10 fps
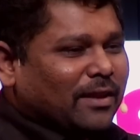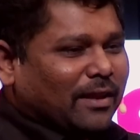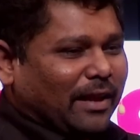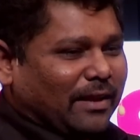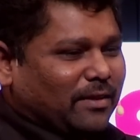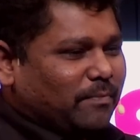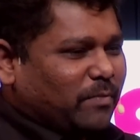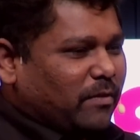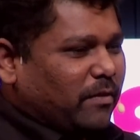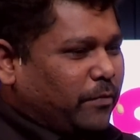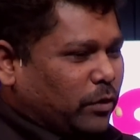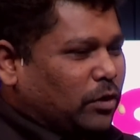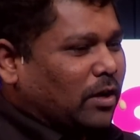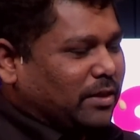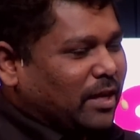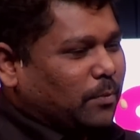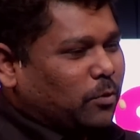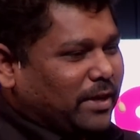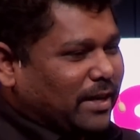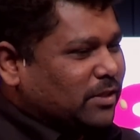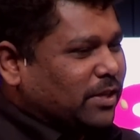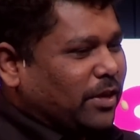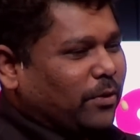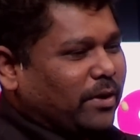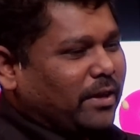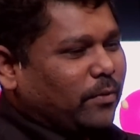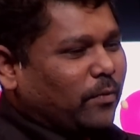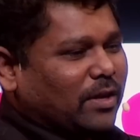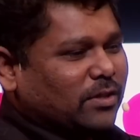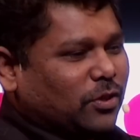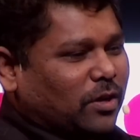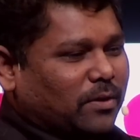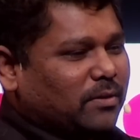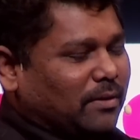like, if you think about data security, where is your